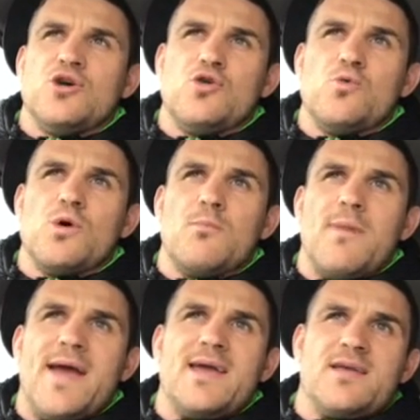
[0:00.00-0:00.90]
who will
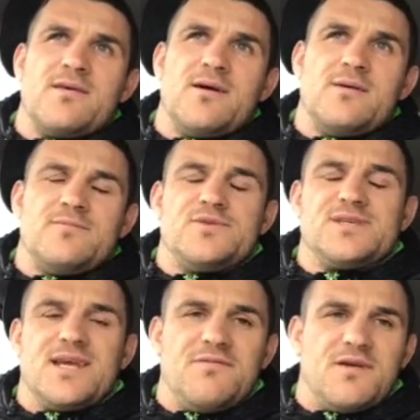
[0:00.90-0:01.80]
make the
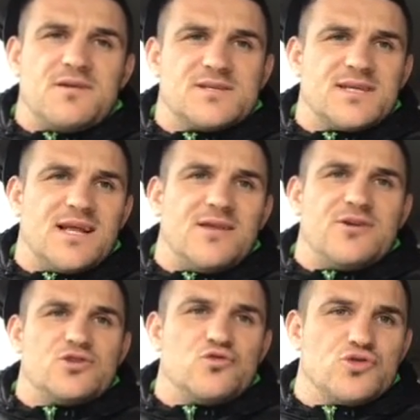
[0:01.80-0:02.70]
significant
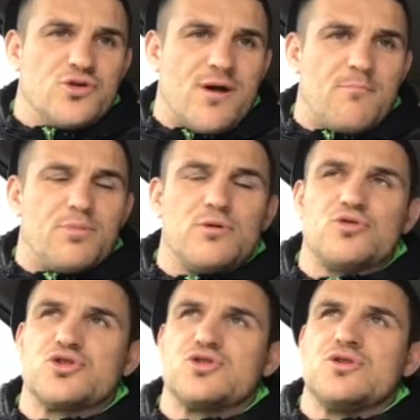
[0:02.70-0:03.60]
salaries, 100 grand
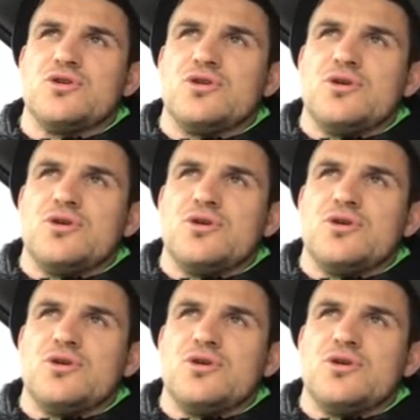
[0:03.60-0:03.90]
plus